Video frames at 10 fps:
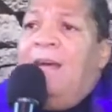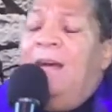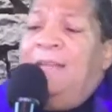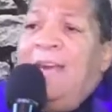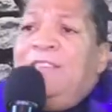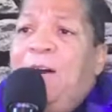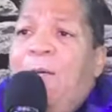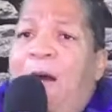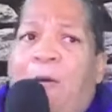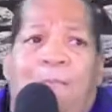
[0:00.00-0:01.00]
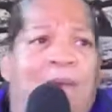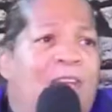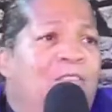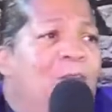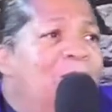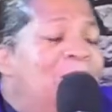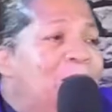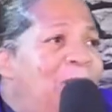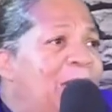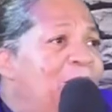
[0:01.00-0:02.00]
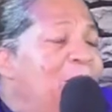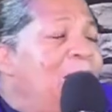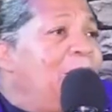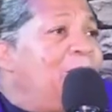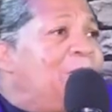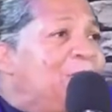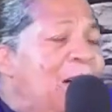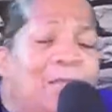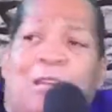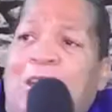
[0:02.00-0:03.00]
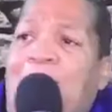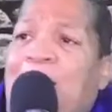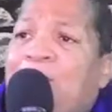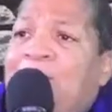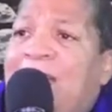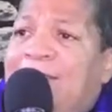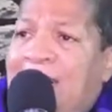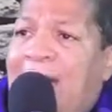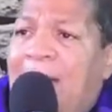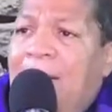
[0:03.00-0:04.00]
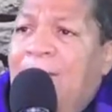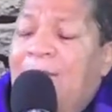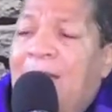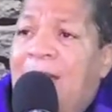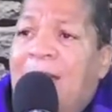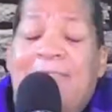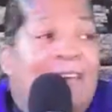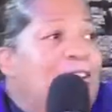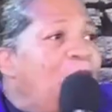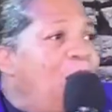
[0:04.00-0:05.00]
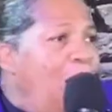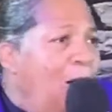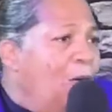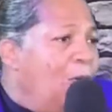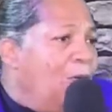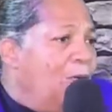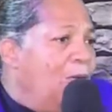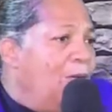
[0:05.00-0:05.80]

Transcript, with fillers: uh, they should obey you and respect you. And if something come up during that time, they should call